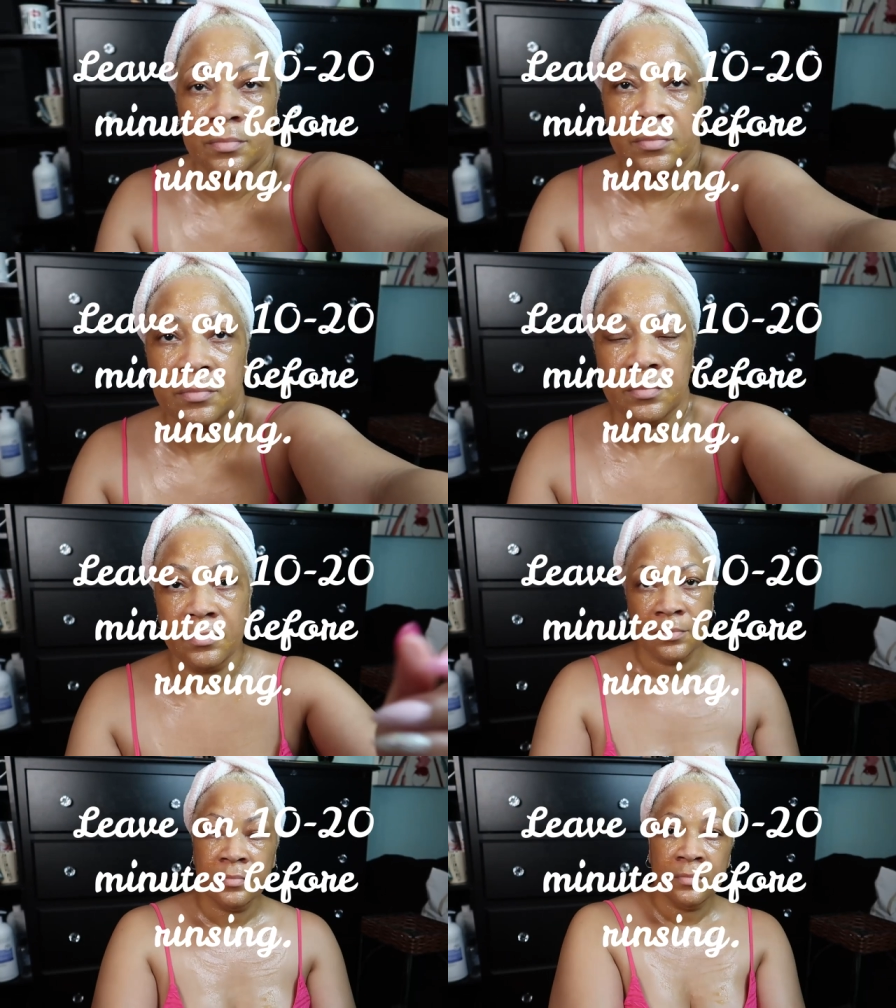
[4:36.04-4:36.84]
If you
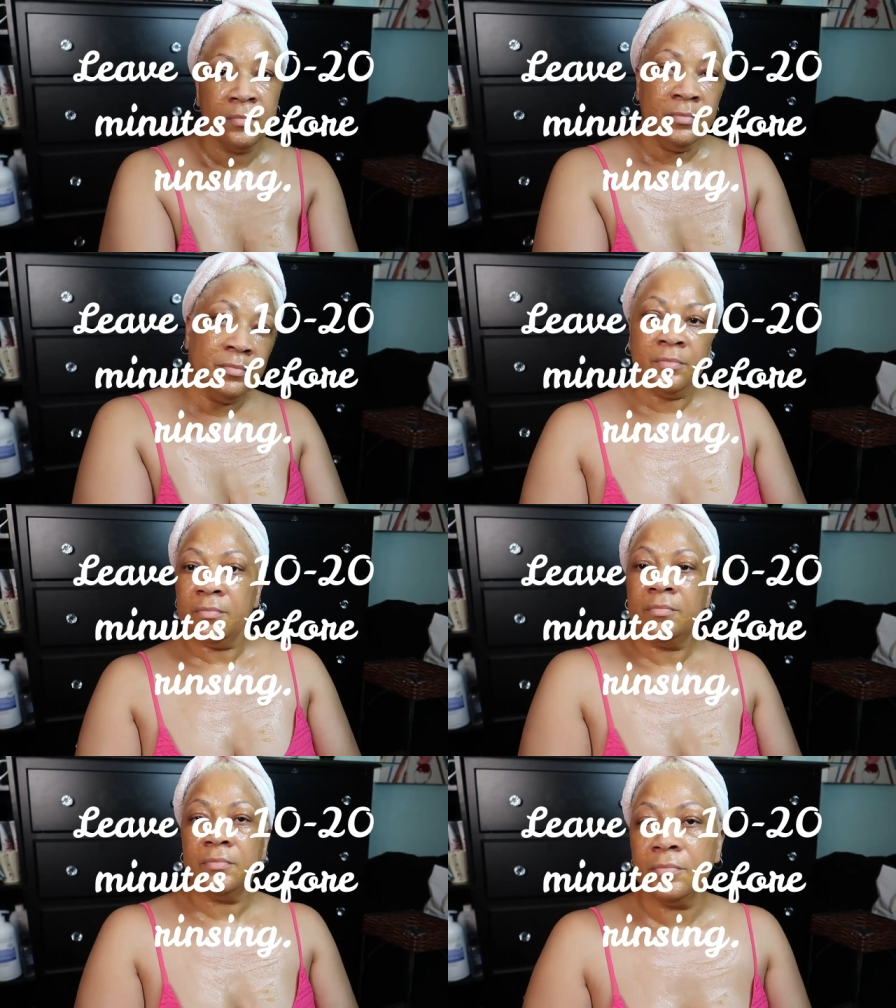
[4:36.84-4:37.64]
do this
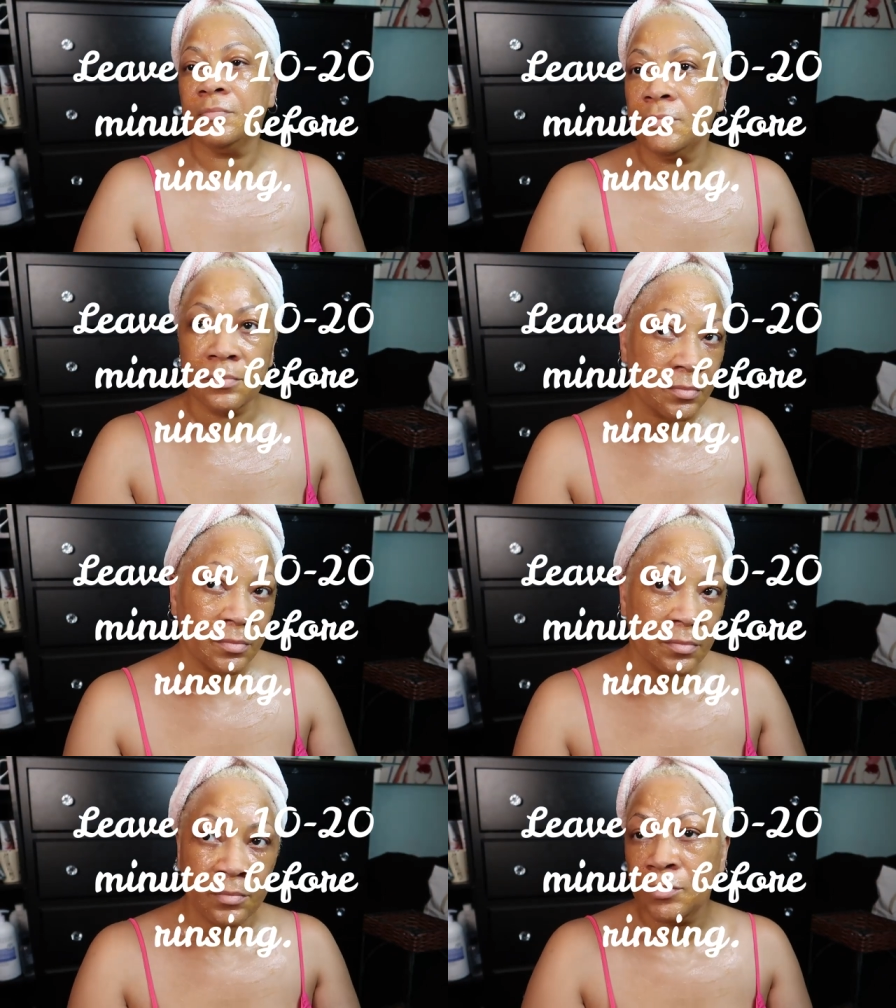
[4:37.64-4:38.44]
mask every
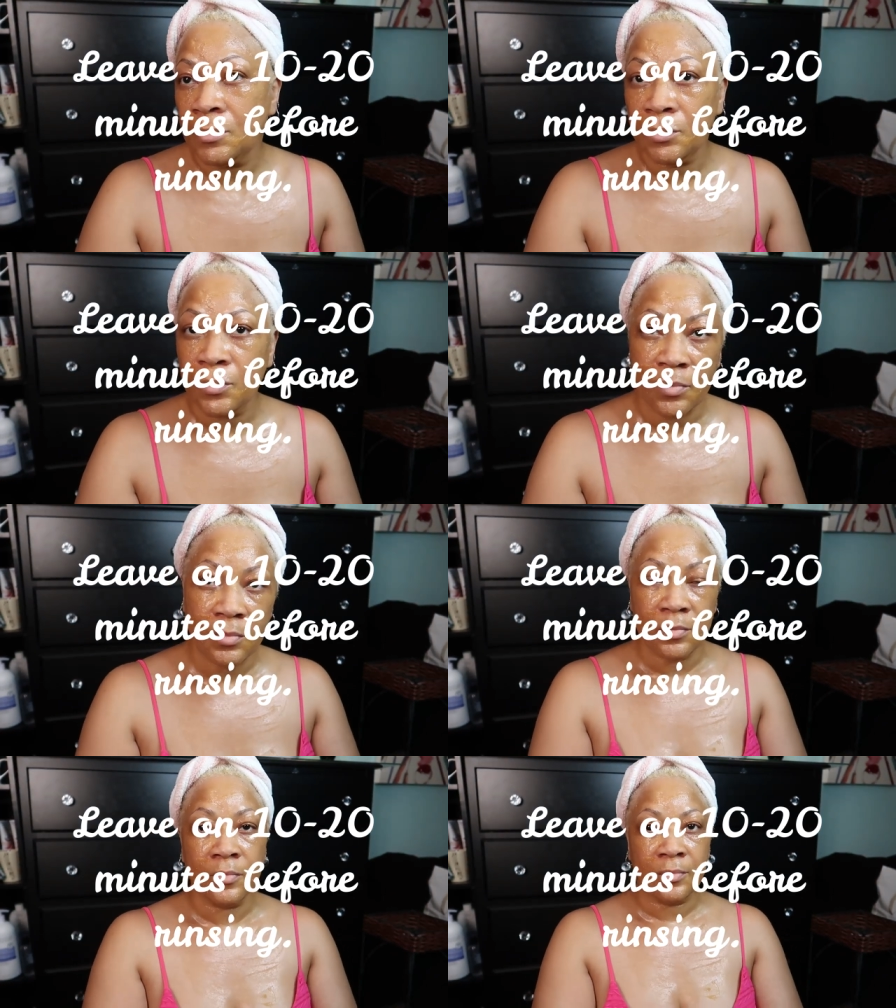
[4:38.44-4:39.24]
other
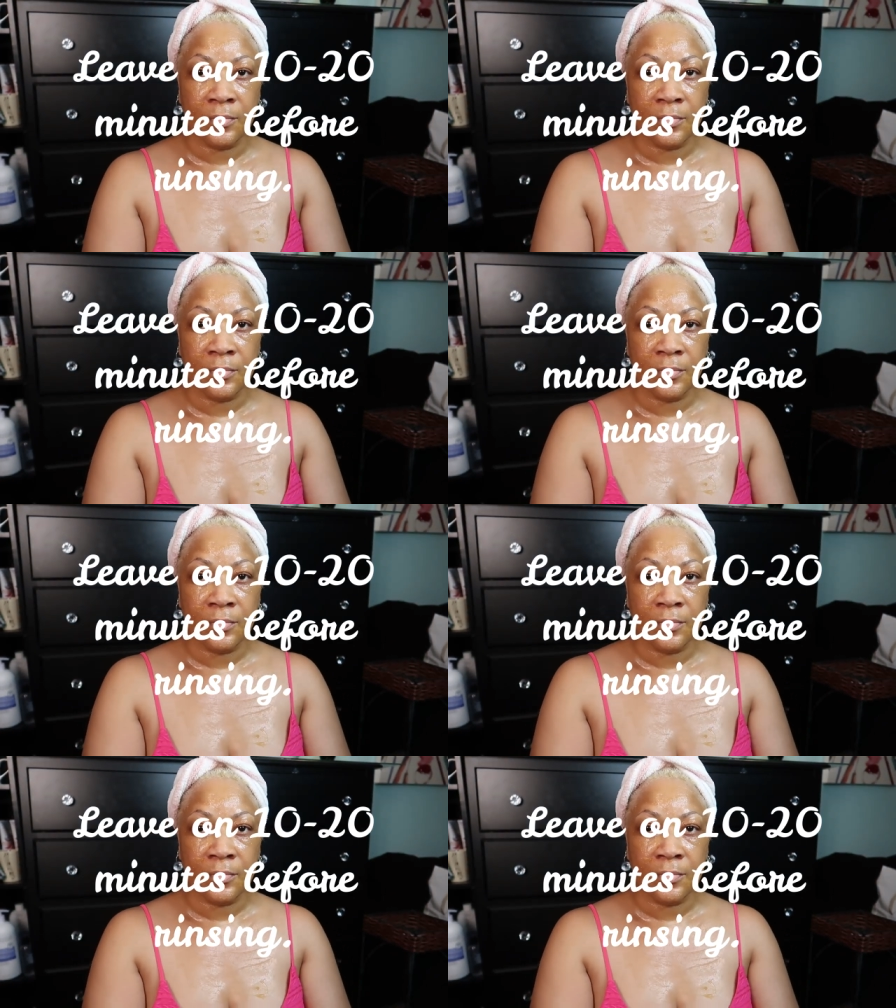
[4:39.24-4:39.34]
day,